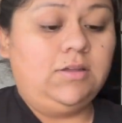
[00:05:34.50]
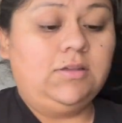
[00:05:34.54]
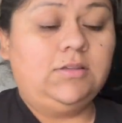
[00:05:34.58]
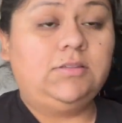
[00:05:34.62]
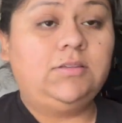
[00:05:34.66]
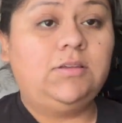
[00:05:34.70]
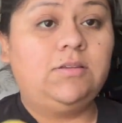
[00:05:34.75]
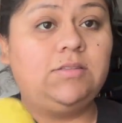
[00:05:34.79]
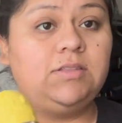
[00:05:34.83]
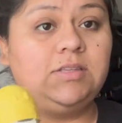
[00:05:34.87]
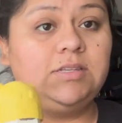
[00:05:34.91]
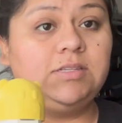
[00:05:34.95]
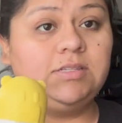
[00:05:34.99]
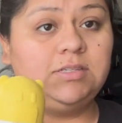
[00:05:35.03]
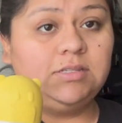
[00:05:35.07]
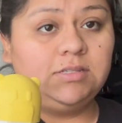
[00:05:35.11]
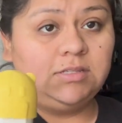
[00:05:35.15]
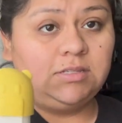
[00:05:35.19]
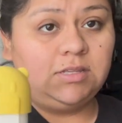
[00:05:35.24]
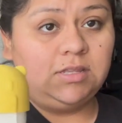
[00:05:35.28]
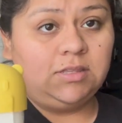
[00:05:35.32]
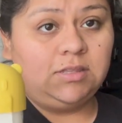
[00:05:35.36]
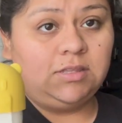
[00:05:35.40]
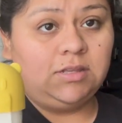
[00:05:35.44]
So this is
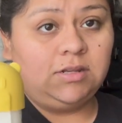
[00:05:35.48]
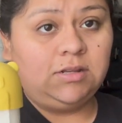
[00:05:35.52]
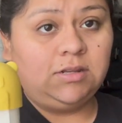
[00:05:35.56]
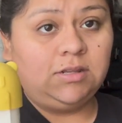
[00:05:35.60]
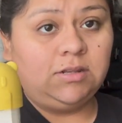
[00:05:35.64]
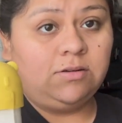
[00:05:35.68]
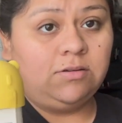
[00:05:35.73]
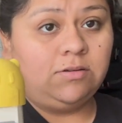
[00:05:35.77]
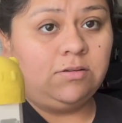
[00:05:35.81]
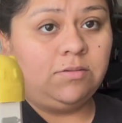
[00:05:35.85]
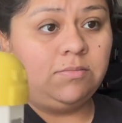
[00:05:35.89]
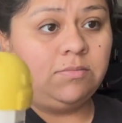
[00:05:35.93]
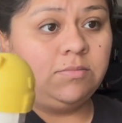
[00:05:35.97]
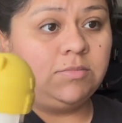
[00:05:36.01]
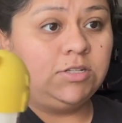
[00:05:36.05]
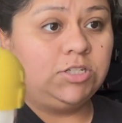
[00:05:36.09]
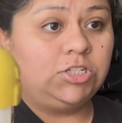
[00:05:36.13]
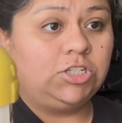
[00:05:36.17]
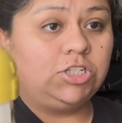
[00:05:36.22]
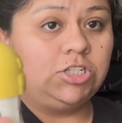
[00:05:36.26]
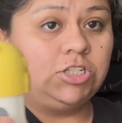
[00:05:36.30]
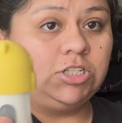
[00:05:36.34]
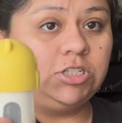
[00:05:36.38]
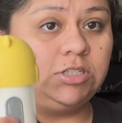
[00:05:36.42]
the little
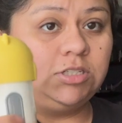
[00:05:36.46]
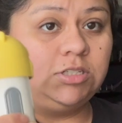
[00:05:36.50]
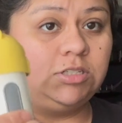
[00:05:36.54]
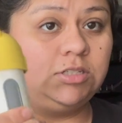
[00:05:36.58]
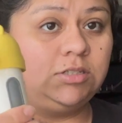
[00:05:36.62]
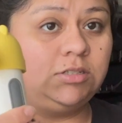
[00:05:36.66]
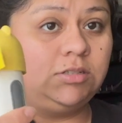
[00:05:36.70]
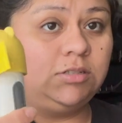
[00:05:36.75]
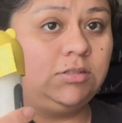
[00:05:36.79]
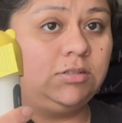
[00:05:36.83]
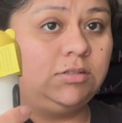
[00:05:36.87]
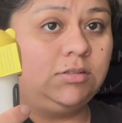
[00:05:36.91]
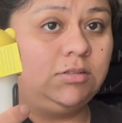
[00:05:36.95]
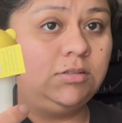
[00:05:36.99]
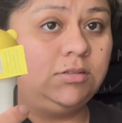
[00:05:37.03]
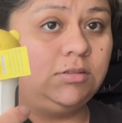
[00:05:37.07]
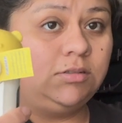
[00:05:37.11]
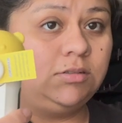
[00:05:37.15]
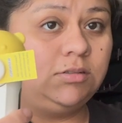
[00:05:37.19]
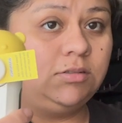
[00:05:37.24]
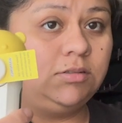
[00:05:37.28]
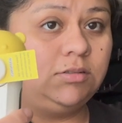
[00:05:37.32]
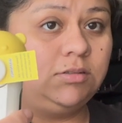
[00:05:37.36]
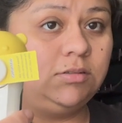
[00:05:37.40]
machine.
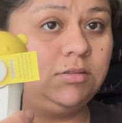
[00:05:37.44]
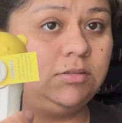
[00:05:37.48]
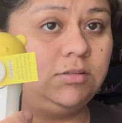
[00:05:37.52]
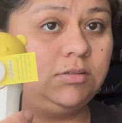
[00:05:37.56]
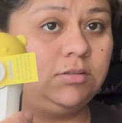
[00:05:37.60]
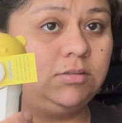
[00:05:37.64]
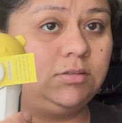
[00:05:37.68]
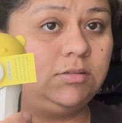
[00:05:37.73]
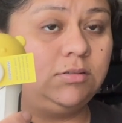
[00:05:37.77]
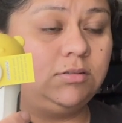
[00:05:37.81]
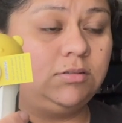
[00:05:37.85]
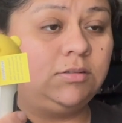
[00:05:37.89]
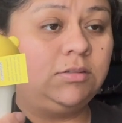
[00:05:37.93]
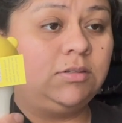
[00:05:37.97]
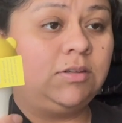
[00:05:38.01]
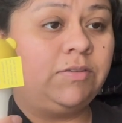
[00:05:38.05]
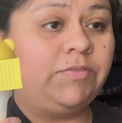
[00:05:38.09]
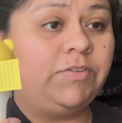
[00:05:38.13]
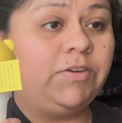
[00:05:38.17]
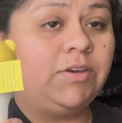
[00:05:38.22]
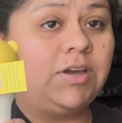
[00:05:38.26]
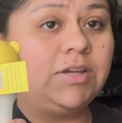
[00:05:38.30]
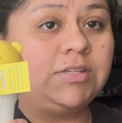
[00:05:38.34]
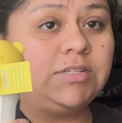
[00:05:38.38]

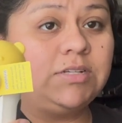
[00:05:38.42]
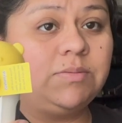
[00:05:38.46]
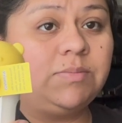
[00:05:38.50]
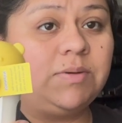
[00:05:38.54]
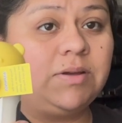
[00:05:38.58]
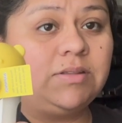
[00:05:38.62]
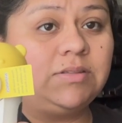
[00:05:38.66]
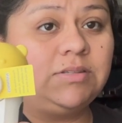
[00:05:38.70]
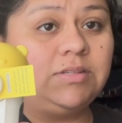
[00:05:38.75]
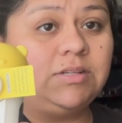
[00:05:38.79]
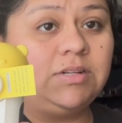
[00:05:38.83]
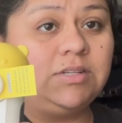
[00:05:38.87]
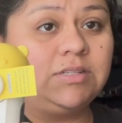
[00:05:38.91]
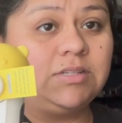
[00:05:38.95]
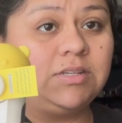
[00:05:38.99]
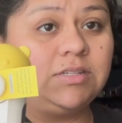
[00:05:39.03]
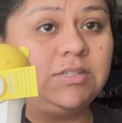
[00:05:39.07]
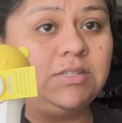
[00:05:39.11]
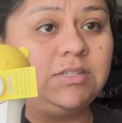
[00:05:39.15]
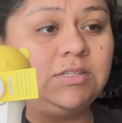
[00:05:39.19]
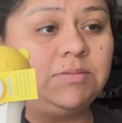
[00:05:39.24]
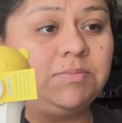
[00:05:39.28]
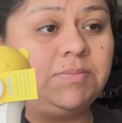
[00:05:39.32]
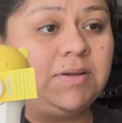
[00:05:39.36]
If you guys are bouncing this, because
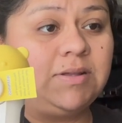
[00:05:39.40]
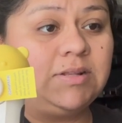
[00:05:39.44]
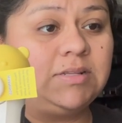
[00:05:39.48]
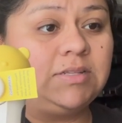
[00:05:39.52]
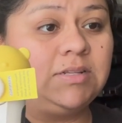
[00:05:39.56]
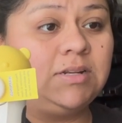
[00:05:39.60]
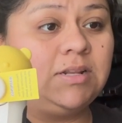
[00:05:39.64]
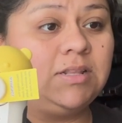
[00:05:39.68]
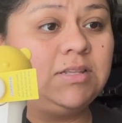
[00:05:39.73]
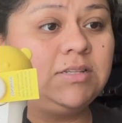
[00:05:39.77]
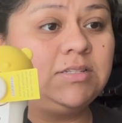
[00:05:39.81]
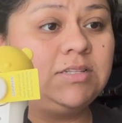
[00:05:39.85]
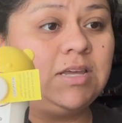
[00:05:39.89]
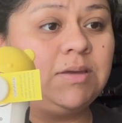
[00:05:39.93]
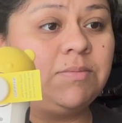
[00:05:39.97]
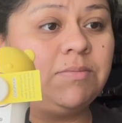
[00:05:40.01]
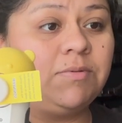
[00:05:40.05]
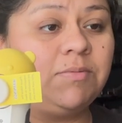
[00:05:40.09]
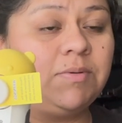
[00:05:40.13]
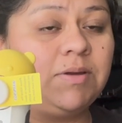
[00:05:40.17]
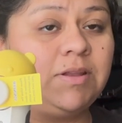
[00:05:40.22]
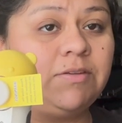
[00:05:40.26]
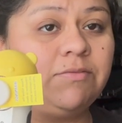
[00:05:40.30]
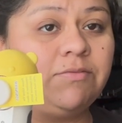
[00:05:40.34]
he's bouncing on the table
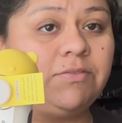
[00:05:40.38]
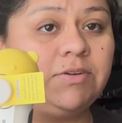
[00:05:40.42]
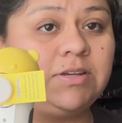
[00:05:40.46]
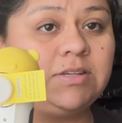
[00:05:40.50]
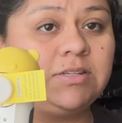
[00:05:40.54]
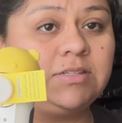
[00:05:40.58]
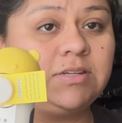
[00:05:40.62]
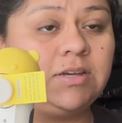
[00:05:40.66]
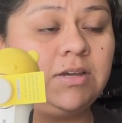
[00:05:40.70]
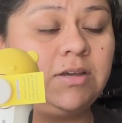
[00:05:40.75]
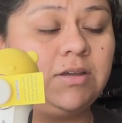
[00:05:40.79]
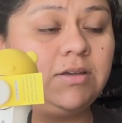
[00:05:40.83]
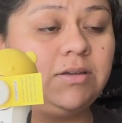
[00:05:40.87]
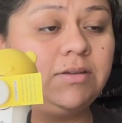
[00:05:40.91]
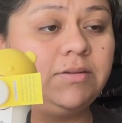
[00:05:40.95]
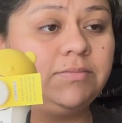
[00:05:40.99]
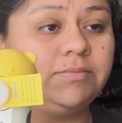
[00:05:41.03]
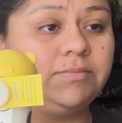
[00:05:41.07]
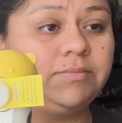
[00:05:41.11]
waiting for his uh,